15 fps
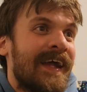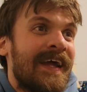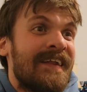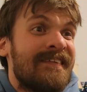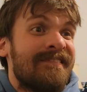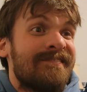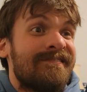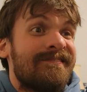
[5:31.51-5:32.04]

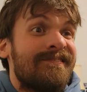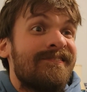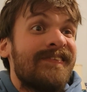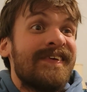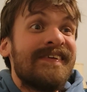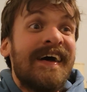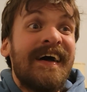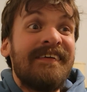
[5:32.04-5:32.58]
and
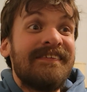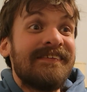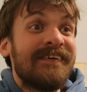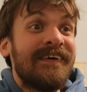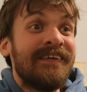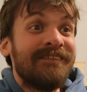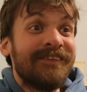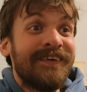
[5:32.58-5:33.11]
besides,
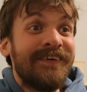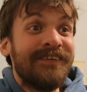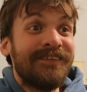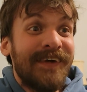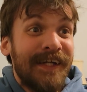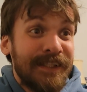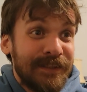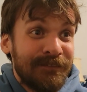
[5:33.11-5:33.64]
there aren't good
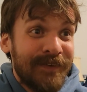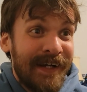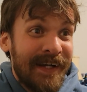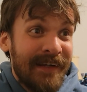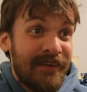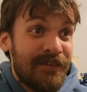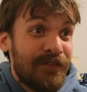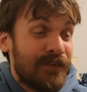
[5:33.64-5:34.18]
range
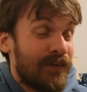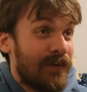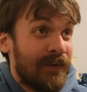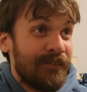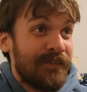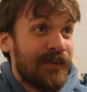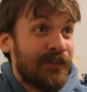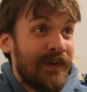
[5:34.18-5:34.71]
brackets for
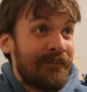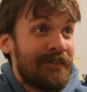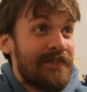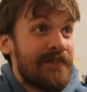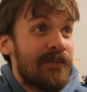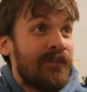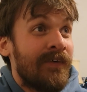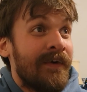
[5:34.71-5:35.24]
all of your
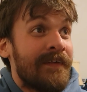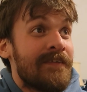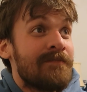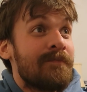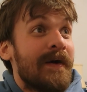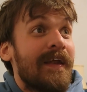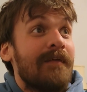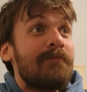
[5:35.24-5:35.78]
weapons at once,
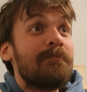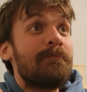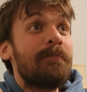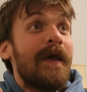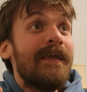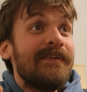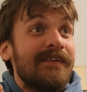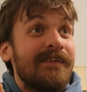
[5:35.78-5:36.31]
but it
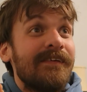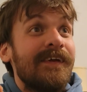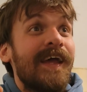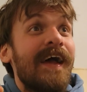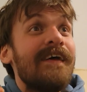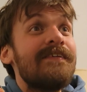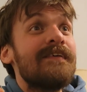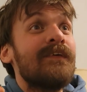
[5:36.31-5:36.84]
basically
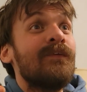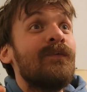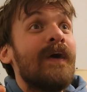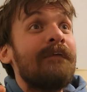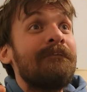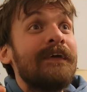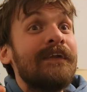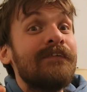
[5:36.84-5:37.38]
has a
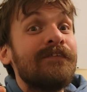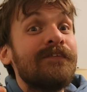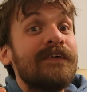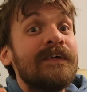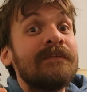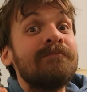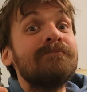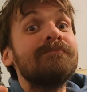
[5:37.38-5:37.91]
weapon
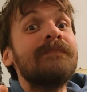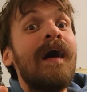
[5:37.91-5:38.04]
for